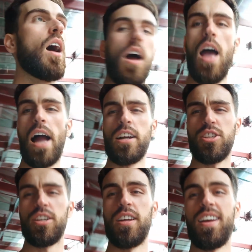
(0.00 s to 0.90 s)

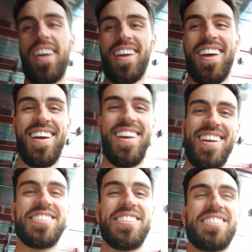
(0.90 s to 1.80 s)
Actually,
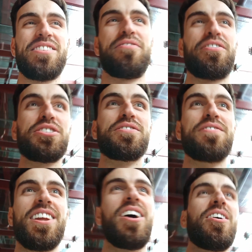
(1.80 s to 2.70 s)
is this the first
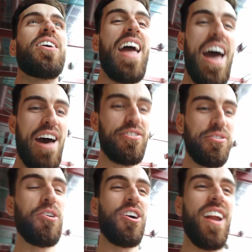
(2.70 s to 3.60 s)
video I
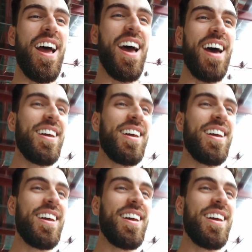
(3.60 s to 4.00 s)
haven't worn a hat?